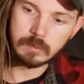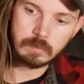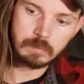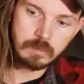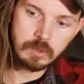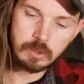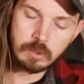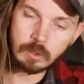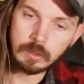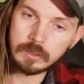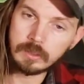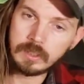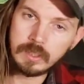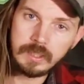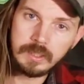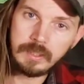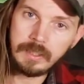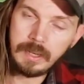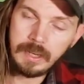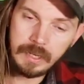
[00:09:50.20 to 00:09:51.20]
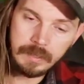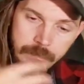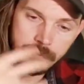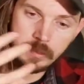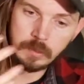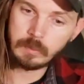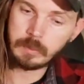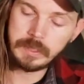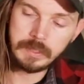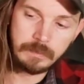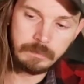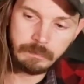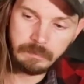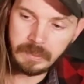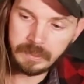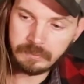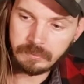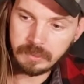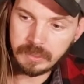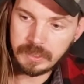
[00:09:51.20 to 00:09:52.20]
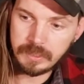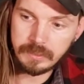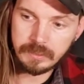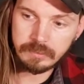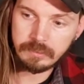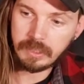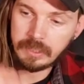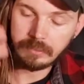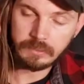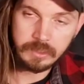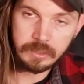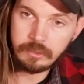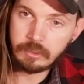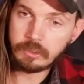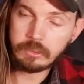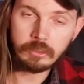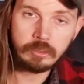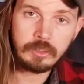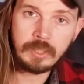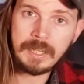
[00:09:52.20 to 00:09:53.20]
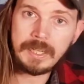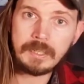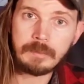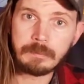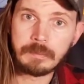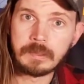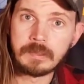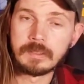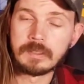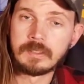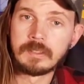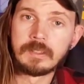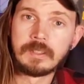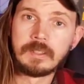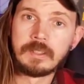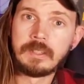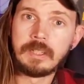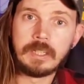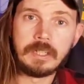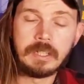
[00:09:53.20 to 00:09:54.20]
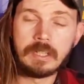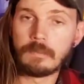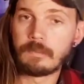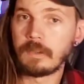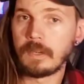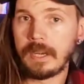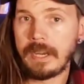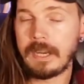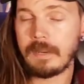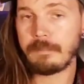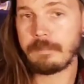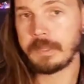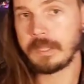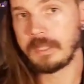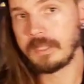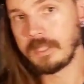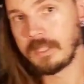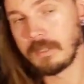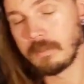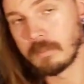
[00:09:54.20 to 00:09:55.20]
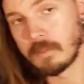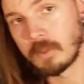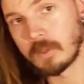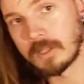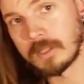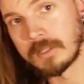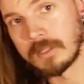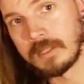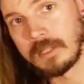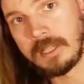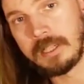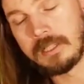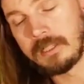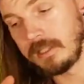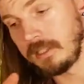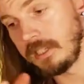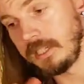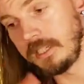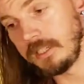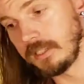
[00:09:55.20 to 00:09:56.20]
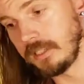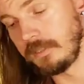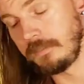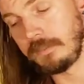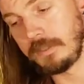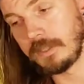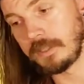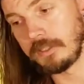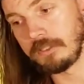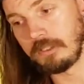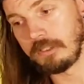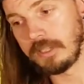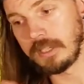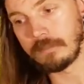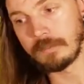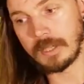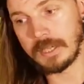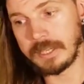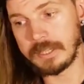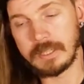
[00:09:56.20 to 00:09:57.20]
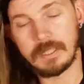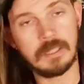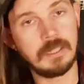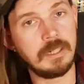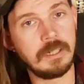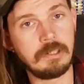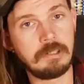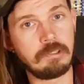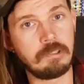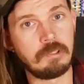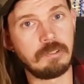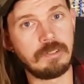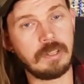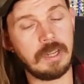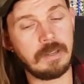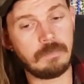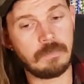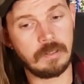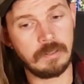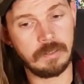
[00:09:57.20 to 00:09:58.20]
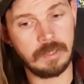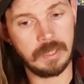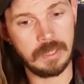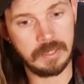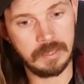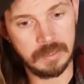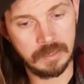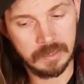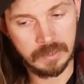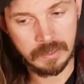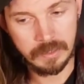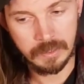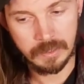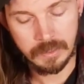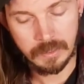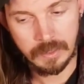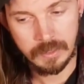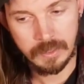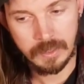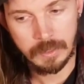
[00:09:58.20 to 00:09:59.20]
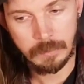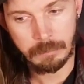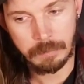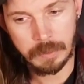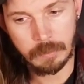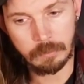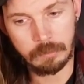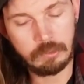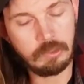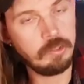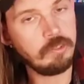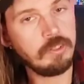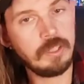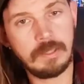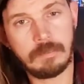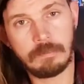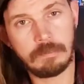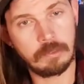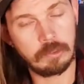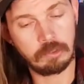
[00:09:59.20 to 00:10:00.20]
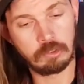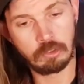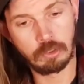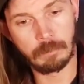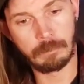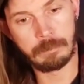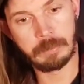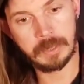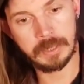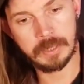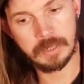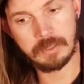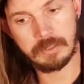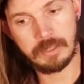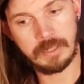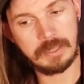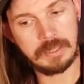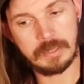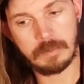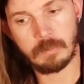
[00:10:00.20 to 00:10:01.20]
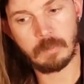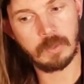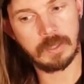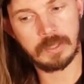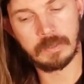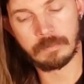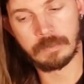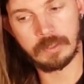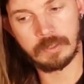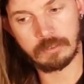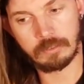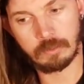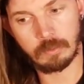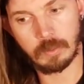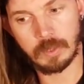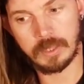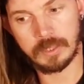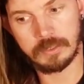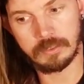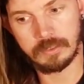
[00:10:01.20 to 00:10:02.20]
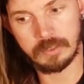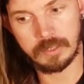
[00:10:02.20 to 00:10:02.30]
shortly after we had investigated this case, it just stopped. It never happened anymore. And the lady lived there, and she never had any issues after that. But it was just like for a short period of time, whatever this was,